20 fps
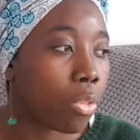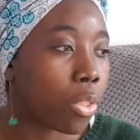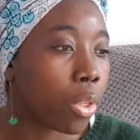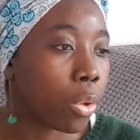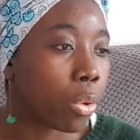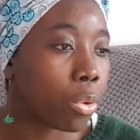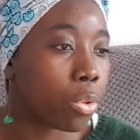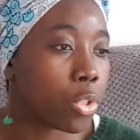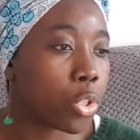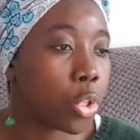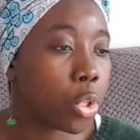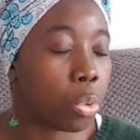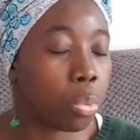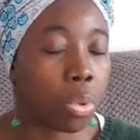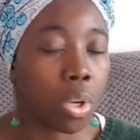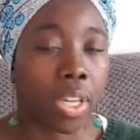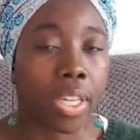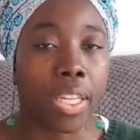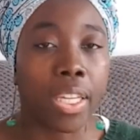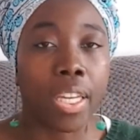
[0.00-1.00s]
those who
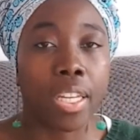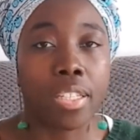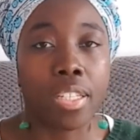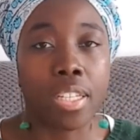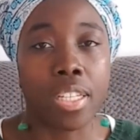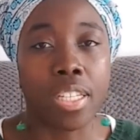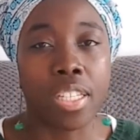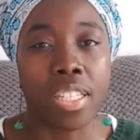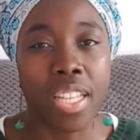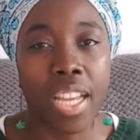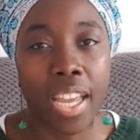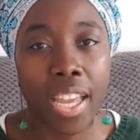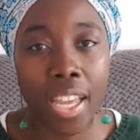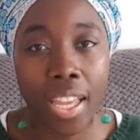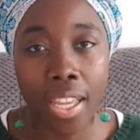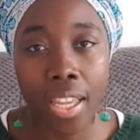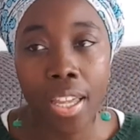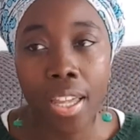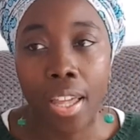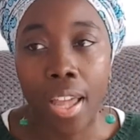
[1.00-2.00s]
are here to
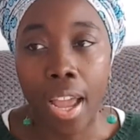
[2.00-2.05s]
stay,